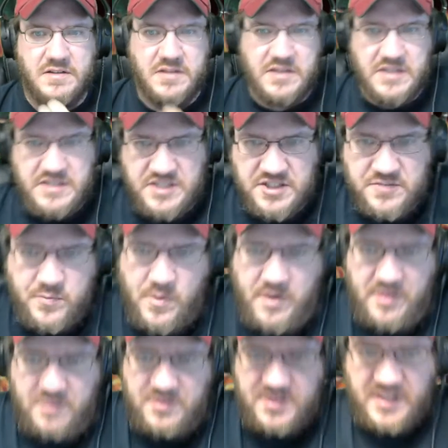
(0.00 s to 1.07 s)
It's just one
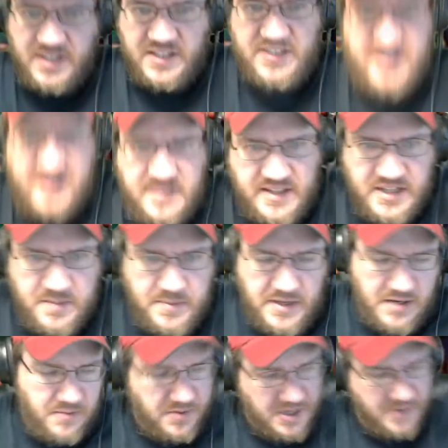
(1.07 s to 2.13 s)
of those things to think
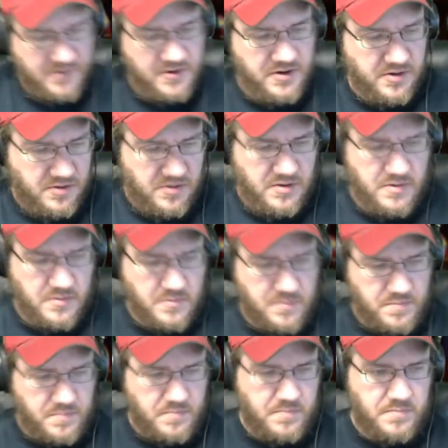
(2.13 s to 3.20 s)
about whenever you're,
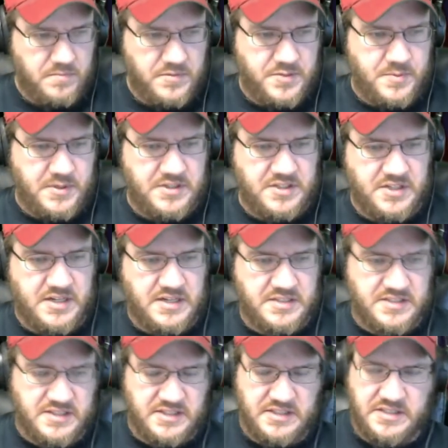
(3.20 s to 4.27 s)
especially
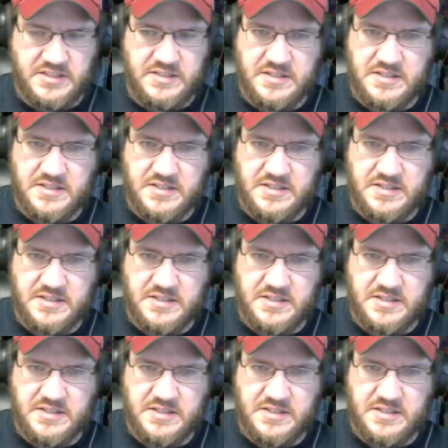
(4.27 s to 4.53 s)
as an